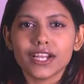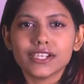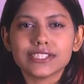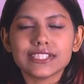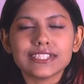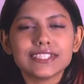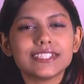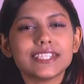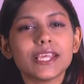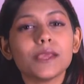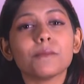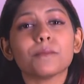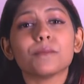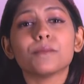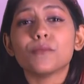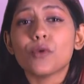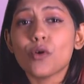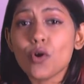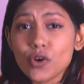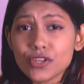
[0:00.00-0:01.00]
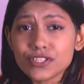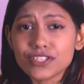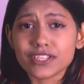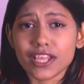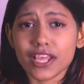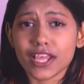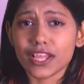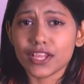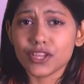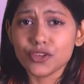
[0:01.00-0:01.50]
It is the most
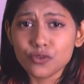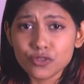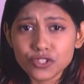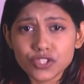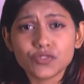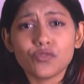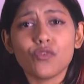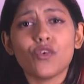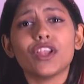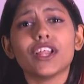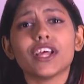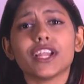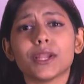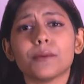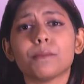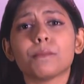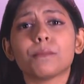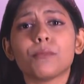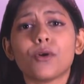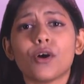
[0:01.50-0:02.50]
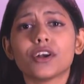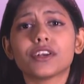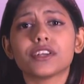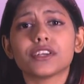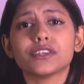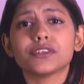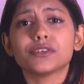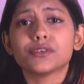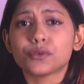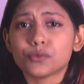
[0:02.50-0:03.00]
useful and
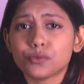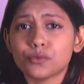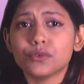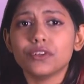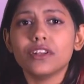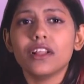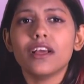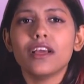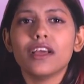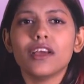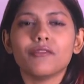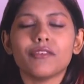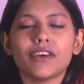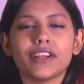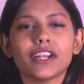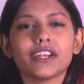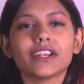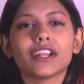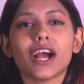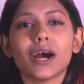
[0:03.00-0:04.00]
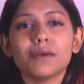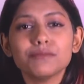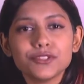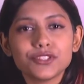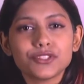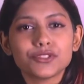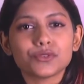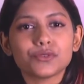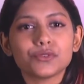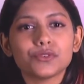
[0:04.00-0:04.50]
important tool when it
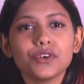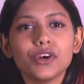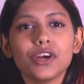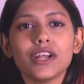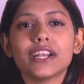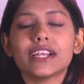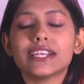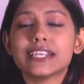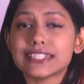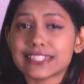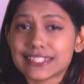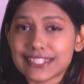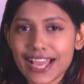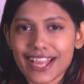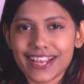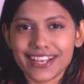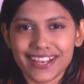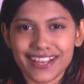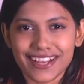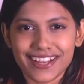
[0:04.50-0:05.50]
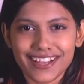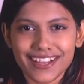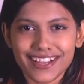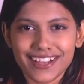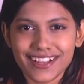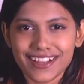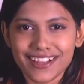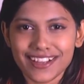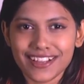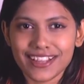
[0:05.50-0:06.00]
comes to designing.
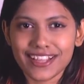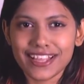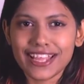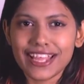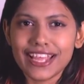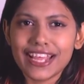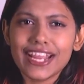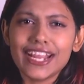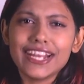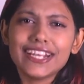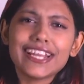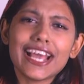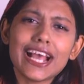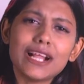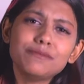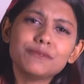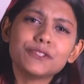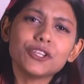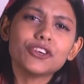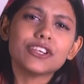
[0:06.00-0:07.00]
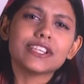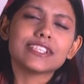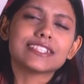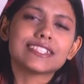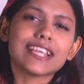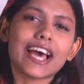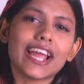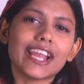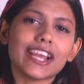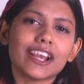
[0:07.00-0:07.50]
It helps you
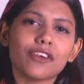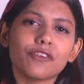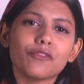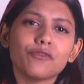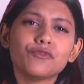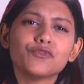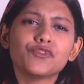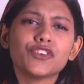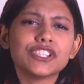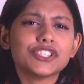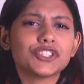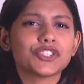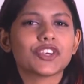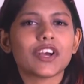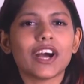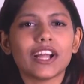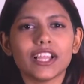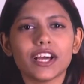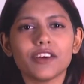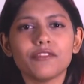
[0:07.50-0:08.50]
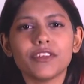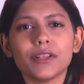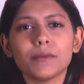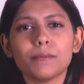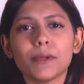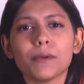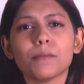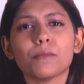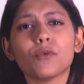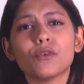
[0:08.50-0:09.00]
decide which color will
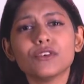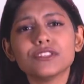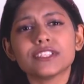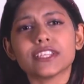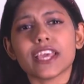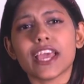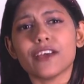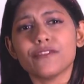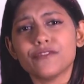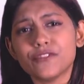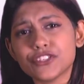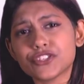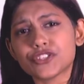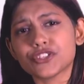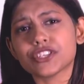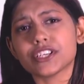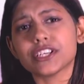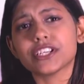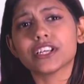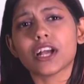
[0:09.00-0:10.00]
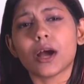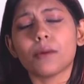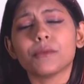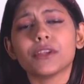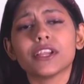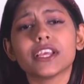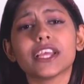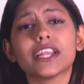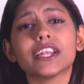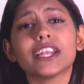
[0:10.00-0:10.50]
be most efficient in
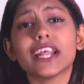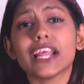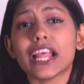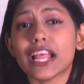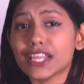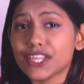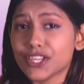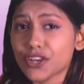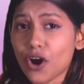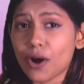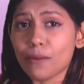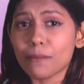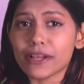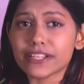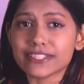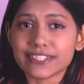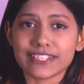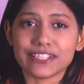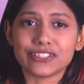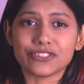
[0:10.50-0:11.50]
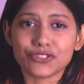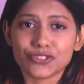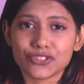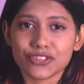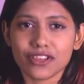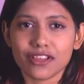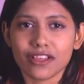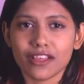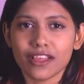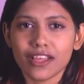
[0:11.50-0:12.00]
communicating your message.
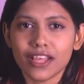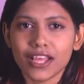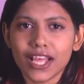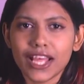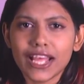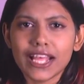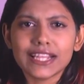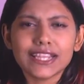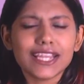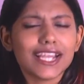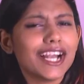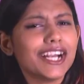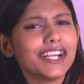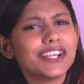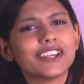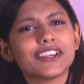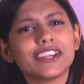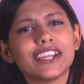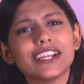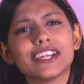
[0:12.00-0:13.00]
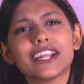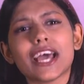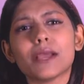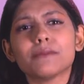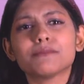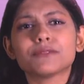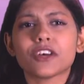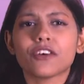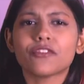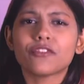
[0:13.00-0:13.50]
There are 3
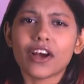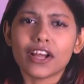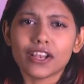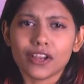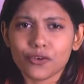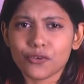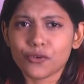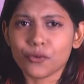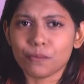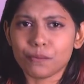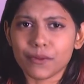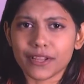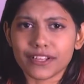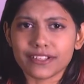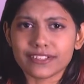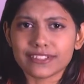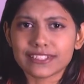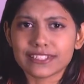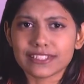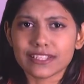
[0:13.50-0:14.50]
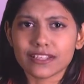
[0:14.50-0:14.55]
types of color groupings.